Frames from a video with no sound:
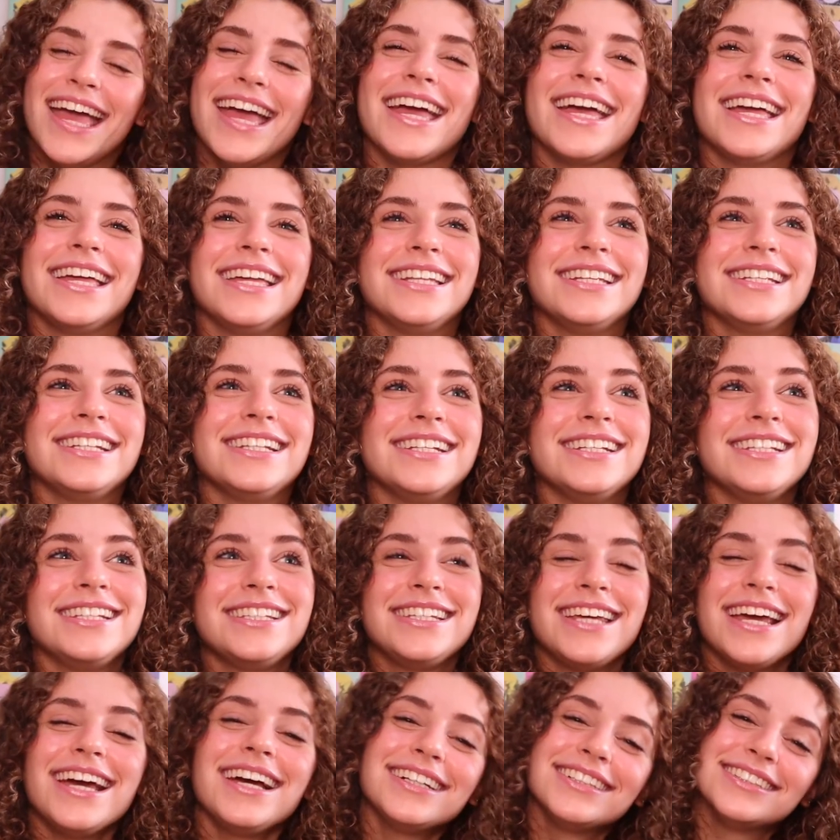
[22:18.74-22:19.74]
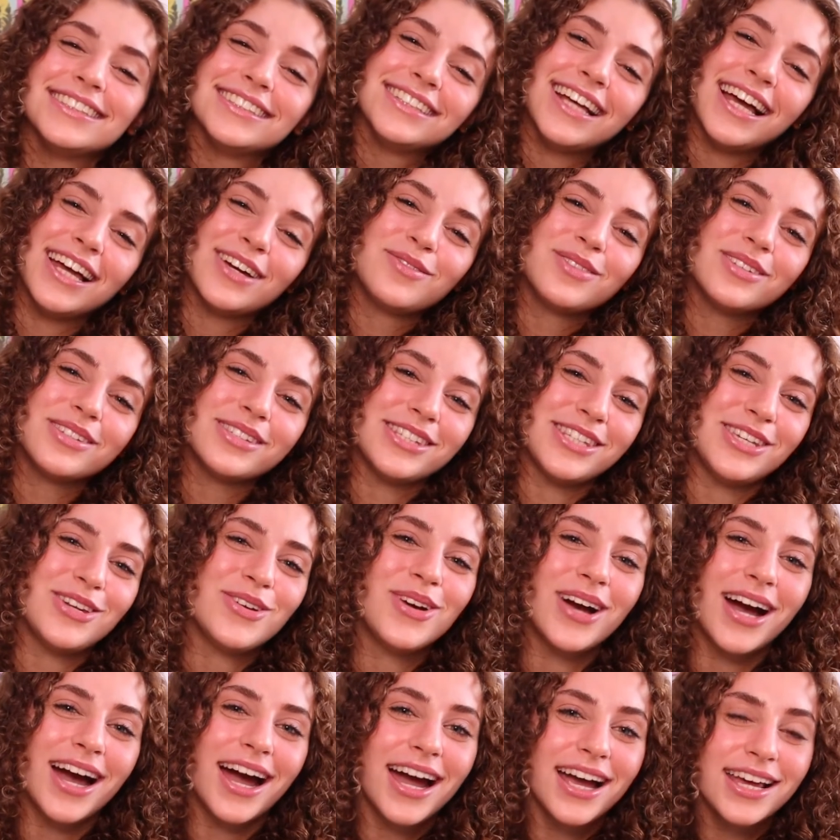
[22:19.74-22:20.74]
And yeah, I will see you
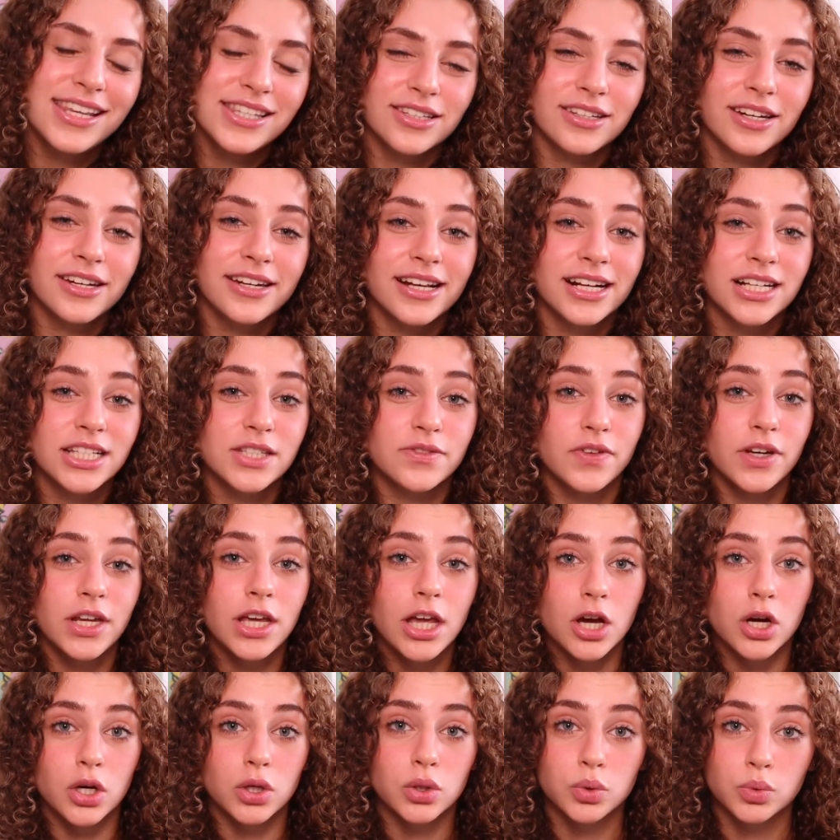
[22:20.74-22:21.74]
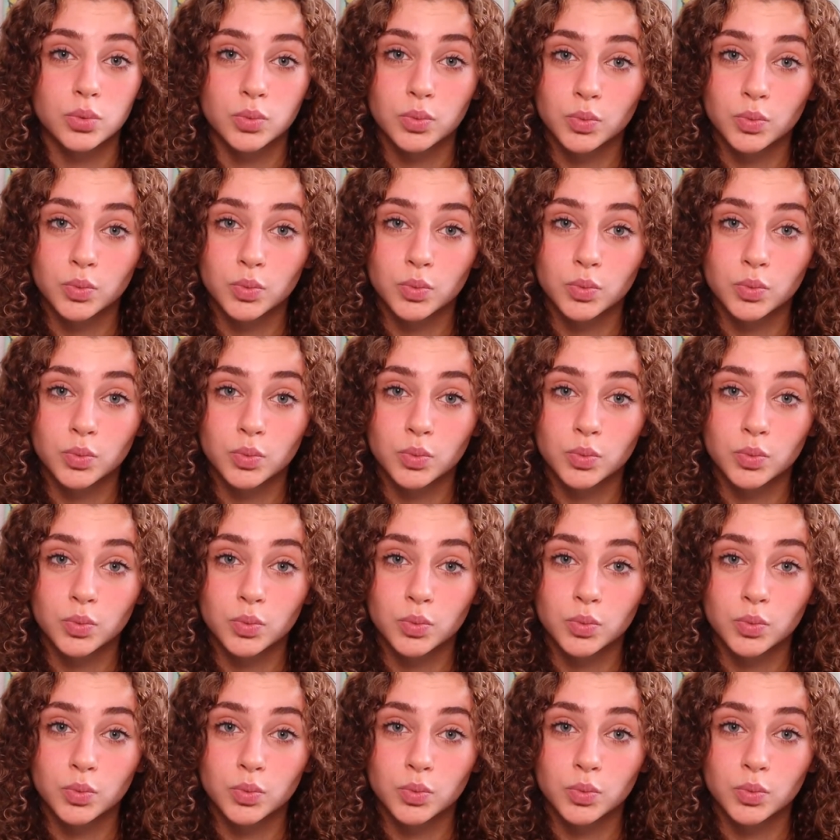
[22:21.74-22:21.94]
guys on the next video.